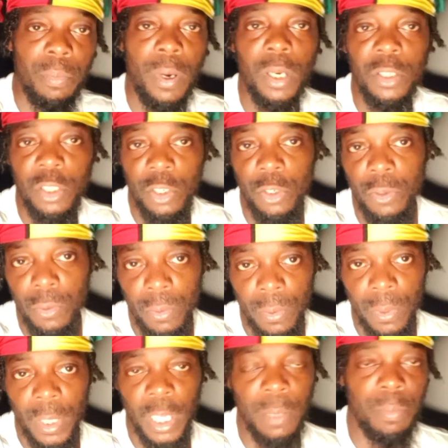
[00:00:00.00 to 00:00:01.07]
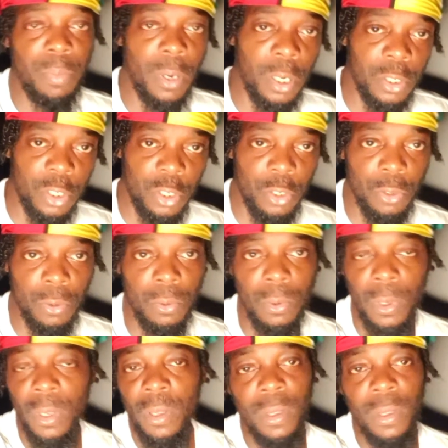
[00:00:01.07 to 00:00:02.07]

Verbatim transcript: punched you. He punched you.